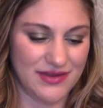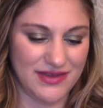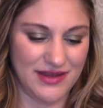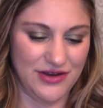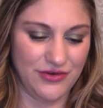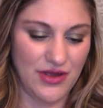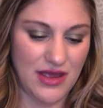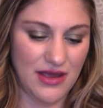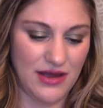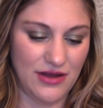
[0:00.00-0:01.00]
So
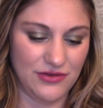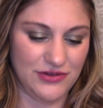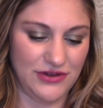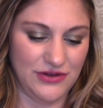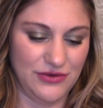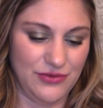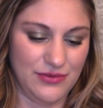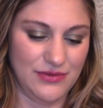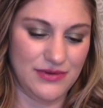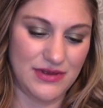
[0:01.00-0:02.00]
I'll do
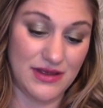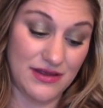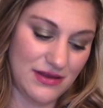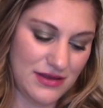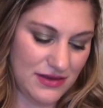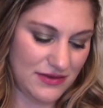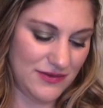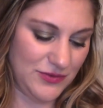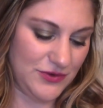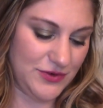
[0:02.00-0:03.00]

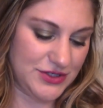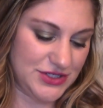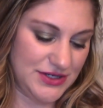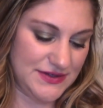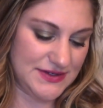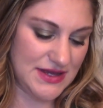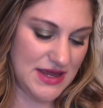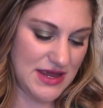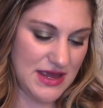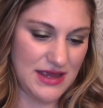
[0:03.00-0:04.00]
some swatches.
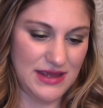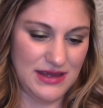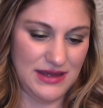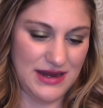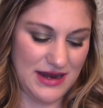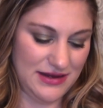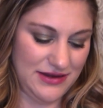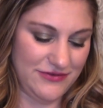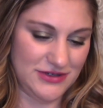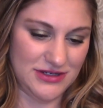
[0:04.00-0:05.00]
Yeah,
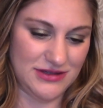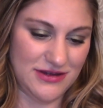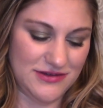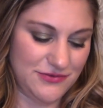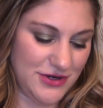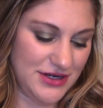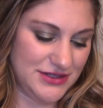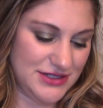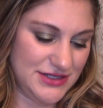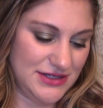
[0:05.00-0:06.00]
even in this
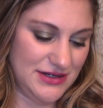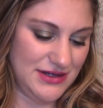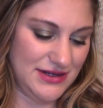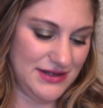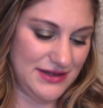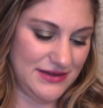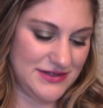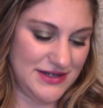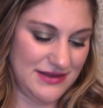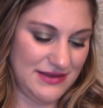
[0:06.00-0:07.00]
swatch,
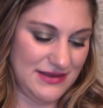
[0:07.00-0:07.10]
it's just